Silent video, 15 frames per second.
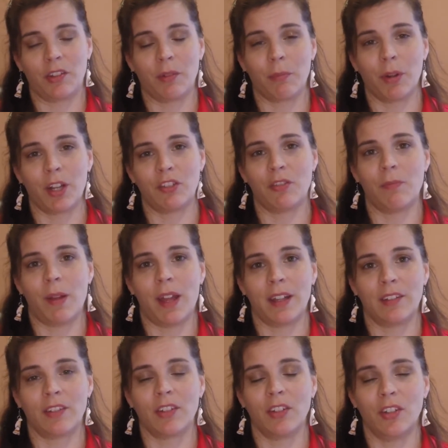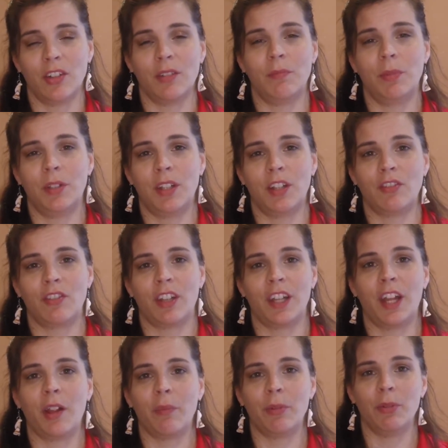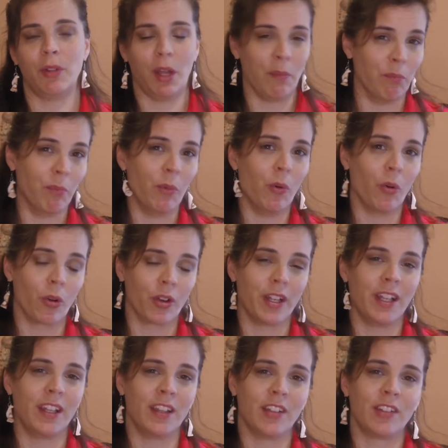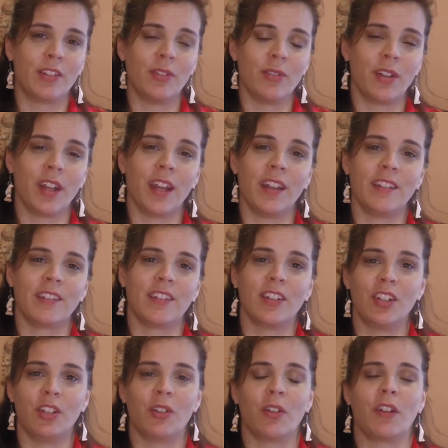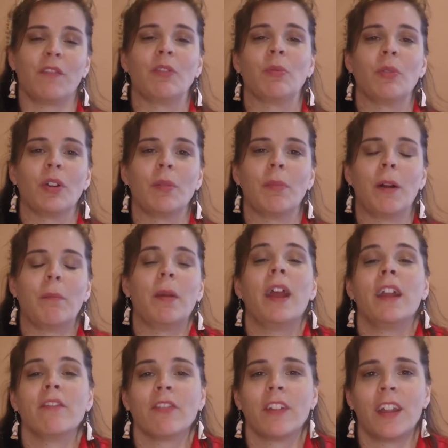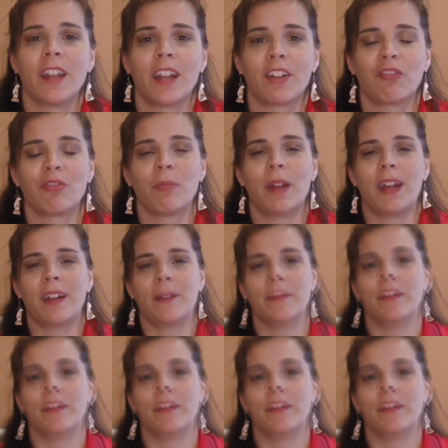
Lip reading: compression bags could potentially help you get more in the suitcase so that you don't have to worry about paying for that extra bag.